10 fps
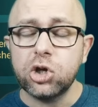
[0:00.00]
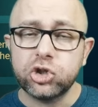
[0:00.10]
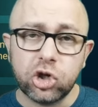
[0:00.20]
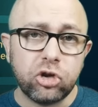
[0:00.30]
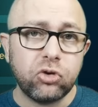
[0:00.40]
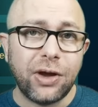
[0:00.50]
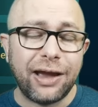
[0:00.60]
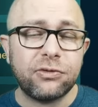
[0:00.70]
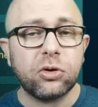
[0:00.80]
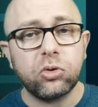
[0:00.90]
just to
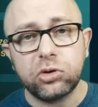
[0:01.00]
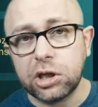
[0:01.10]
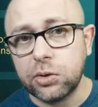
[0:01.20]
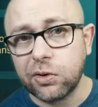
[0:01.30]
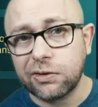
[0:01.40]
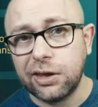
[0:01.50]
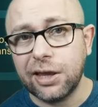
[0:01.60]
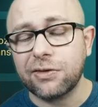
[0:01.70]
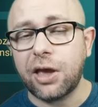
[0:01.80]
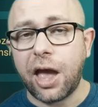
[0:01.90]
have the continuous
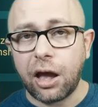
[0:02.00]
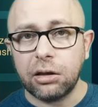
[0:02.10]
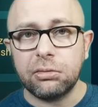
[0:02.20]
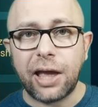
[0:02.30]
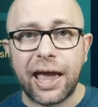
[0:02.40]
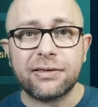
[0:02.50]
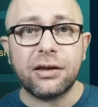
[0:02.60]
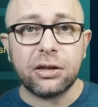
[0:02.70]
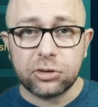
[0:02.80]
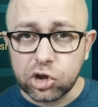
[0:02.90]
heals as an
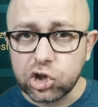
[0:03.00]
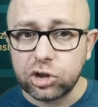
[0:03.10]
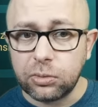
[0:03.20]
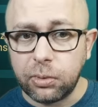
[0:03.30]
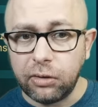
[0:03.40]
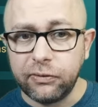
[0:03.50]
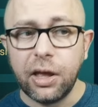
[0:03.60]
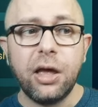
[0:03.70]
additional buff